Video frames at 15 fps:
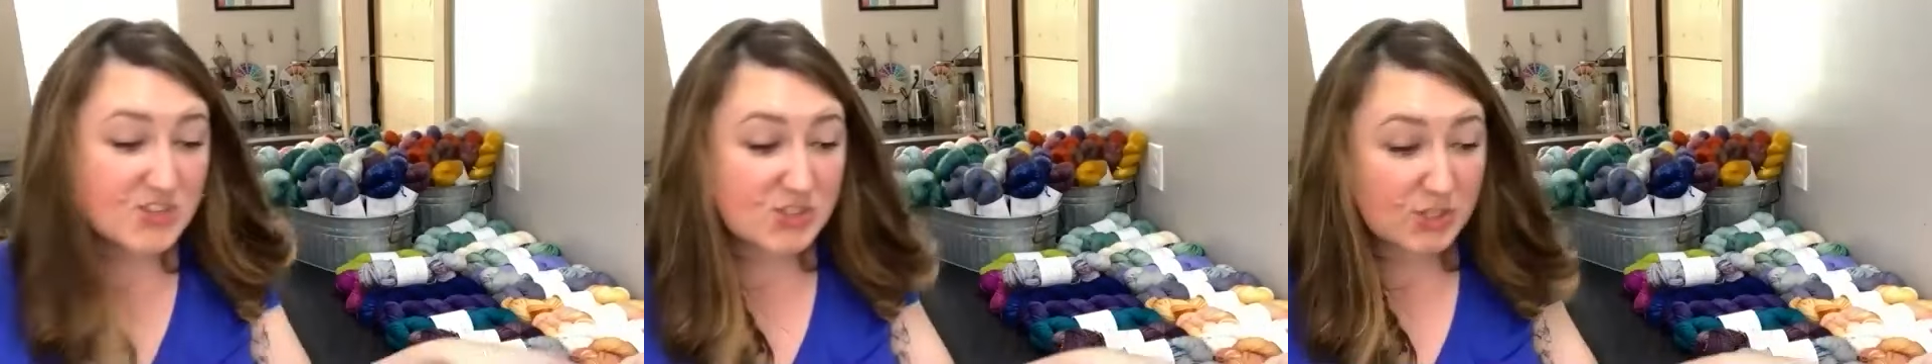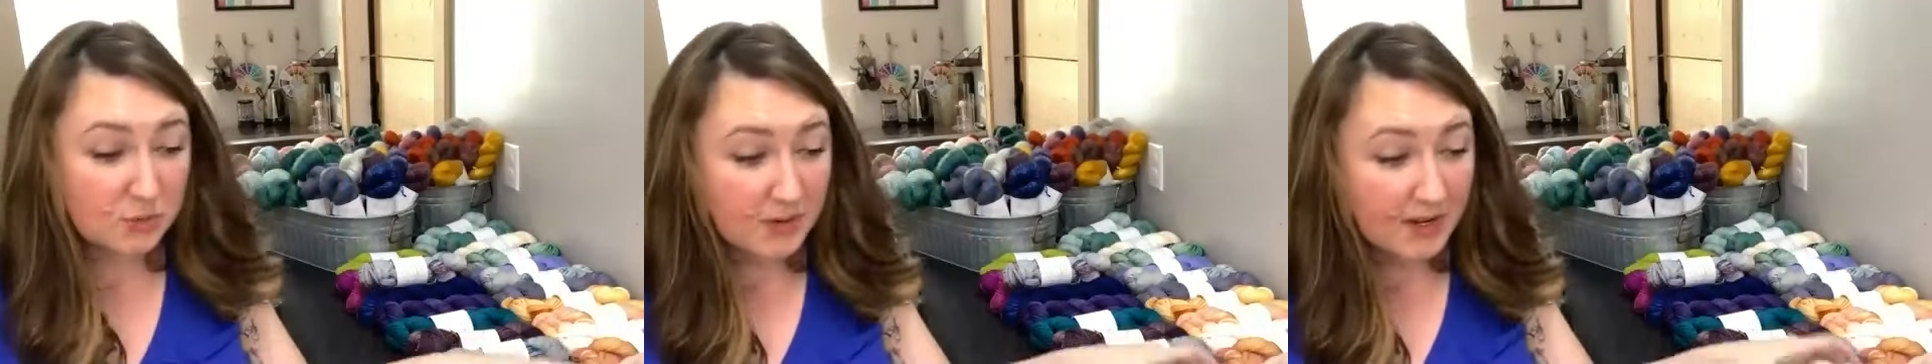
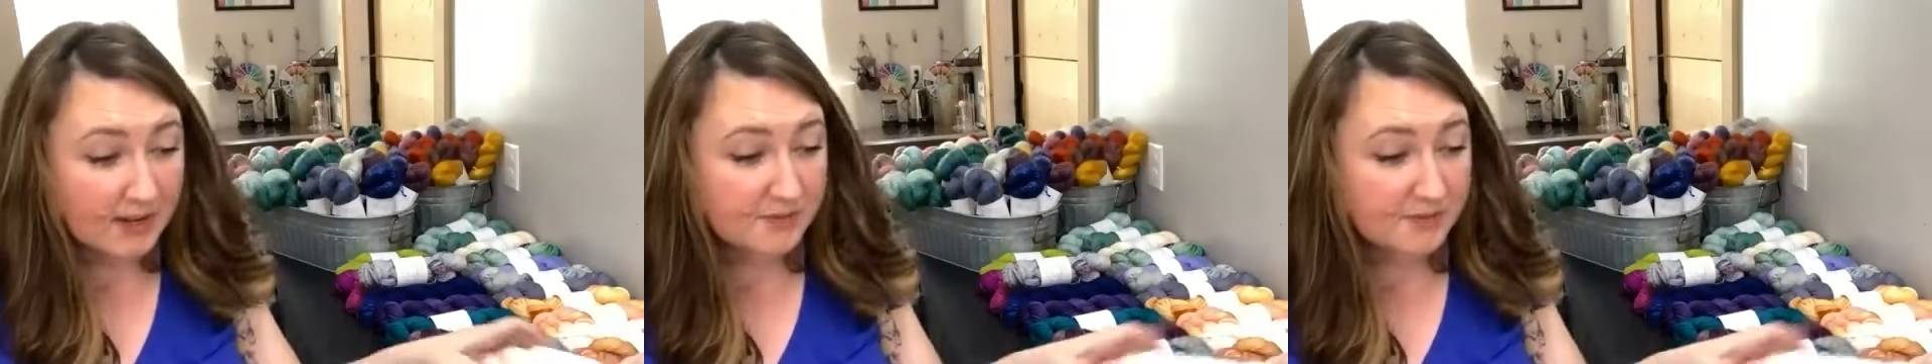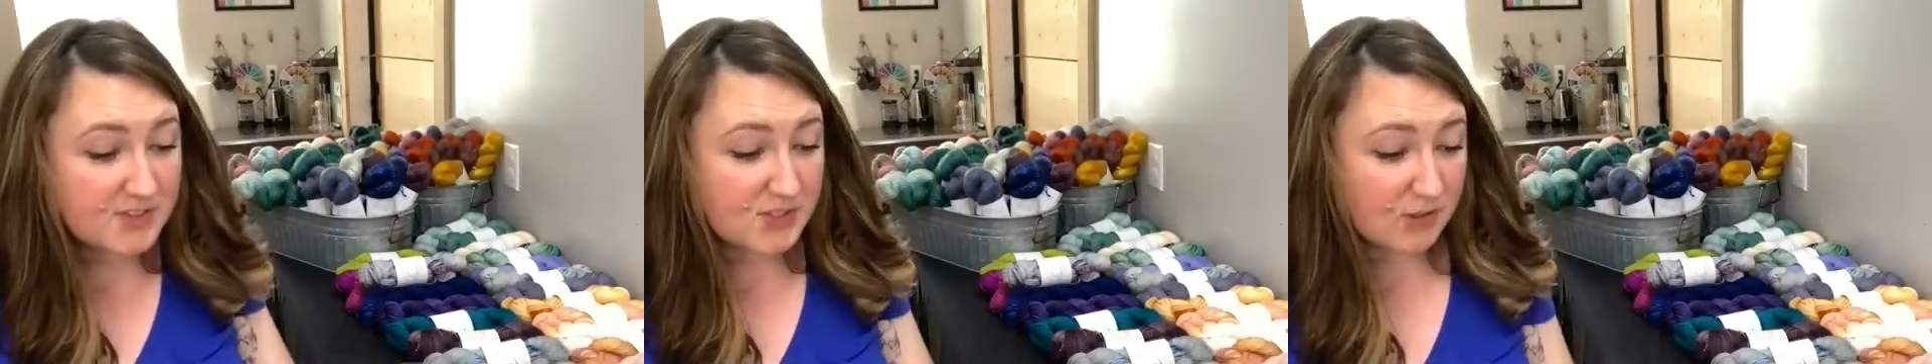do
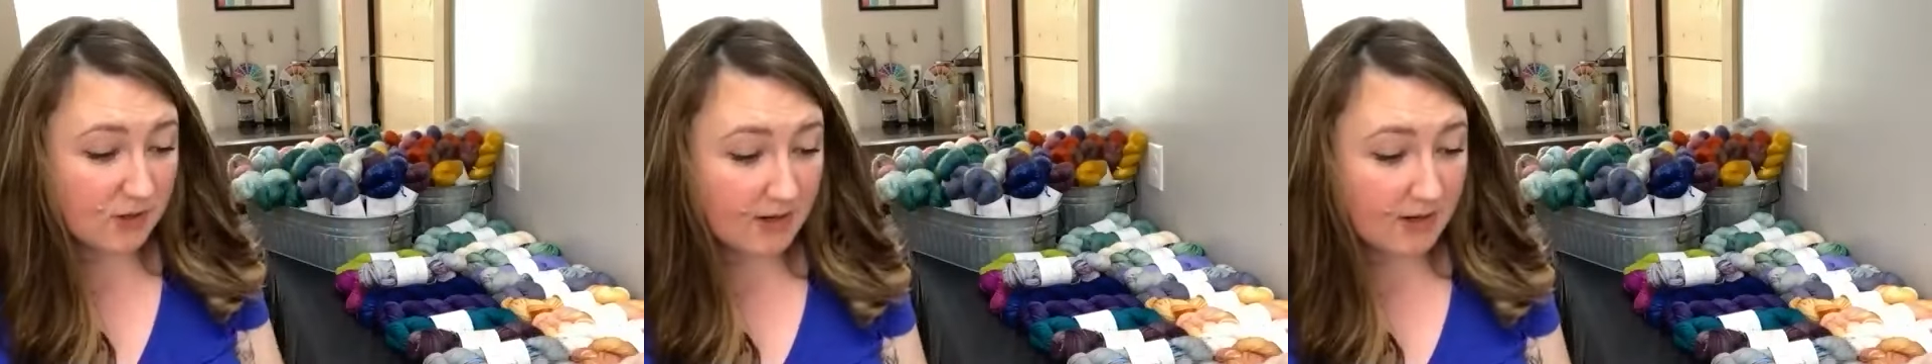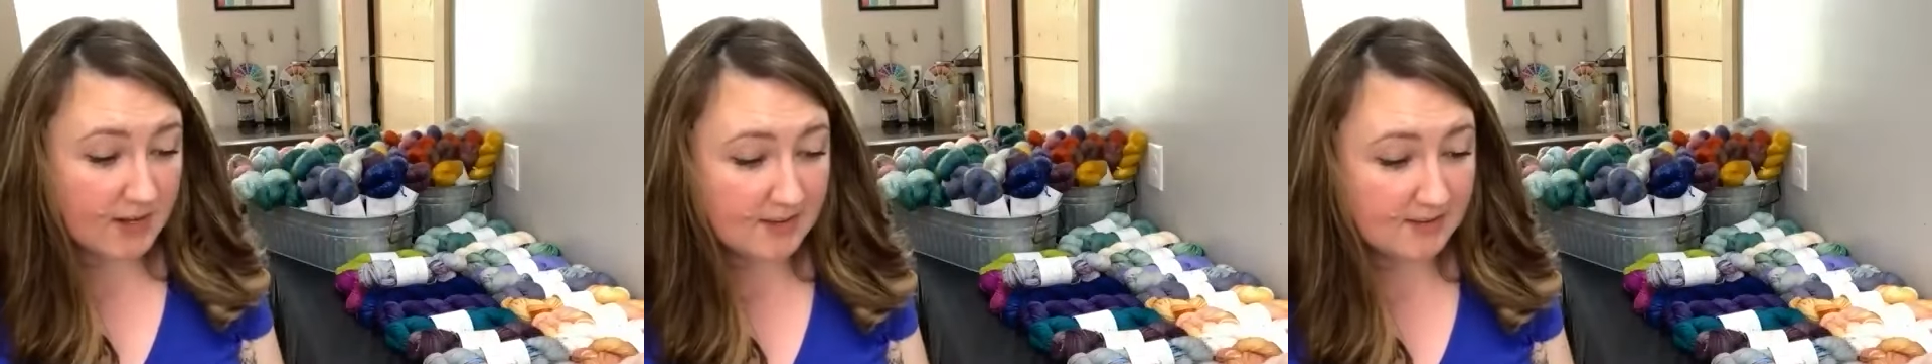have
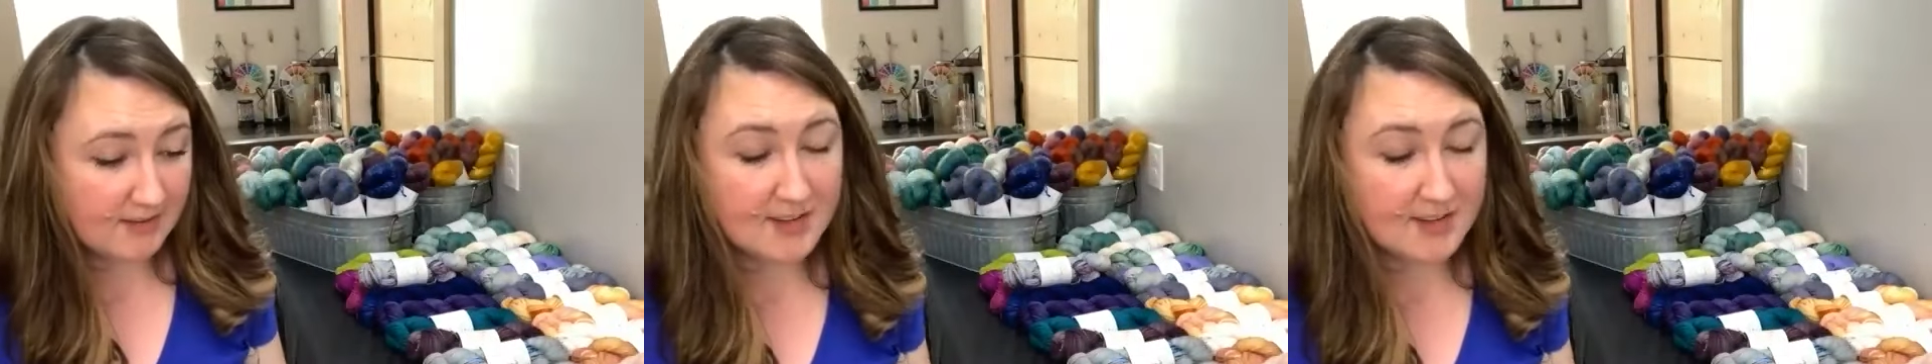Surrey.